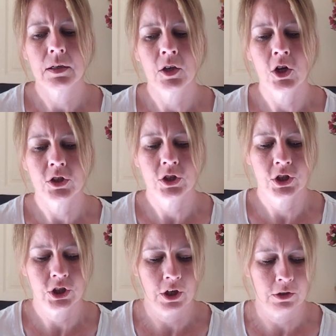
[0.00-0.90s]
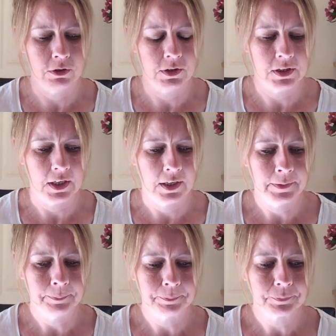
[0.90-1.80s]
lots to show you
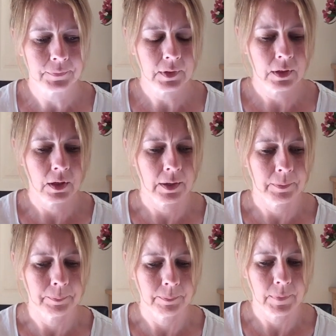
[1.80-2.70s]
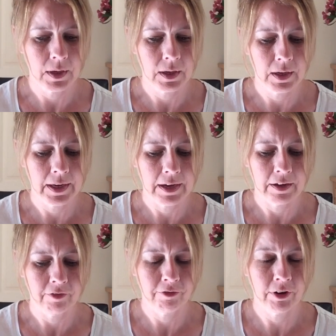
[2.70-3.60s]
today. I
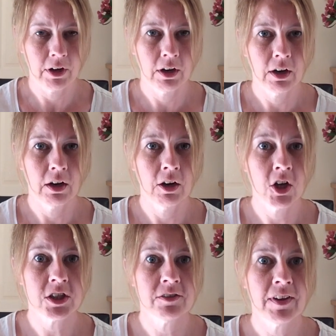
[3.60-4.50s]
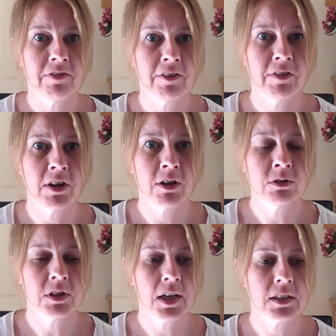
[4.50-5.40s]
have lots of
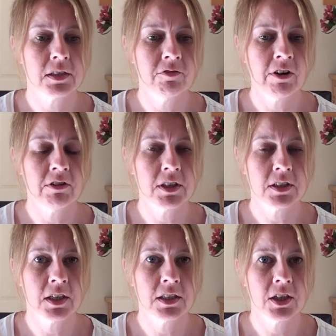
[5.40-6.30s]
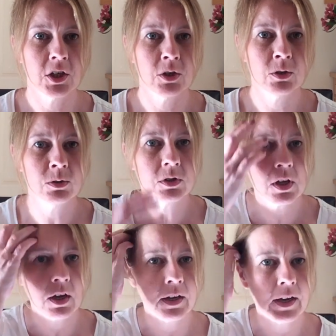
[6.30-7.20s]
FFOs and some very exciting news.
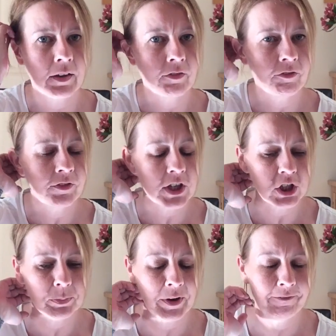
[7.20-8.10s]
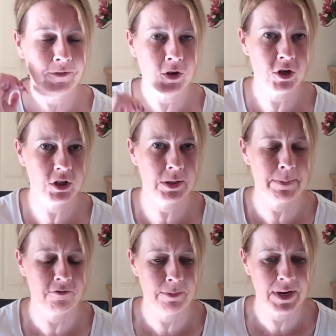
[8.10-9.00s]
I have finished my first
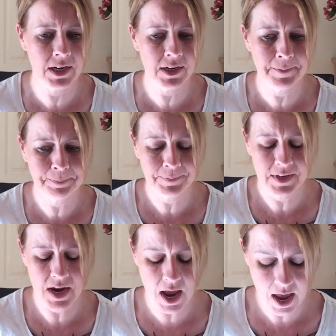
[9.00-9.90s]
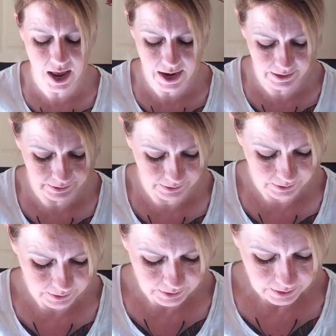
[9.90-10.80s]
Mirabilia. Yay!
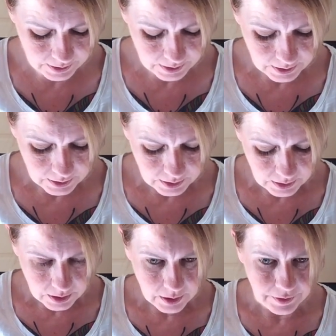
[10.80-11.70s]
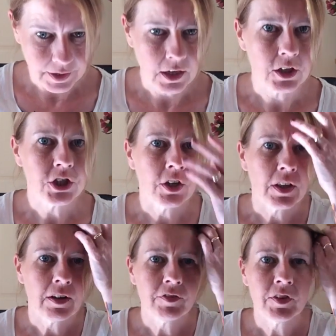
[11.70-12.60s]
I think I'll show you
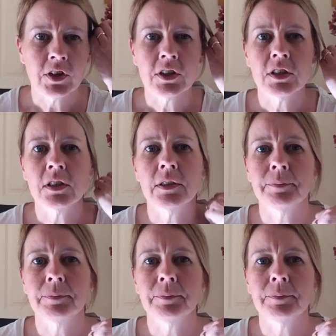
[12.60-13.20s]
that first.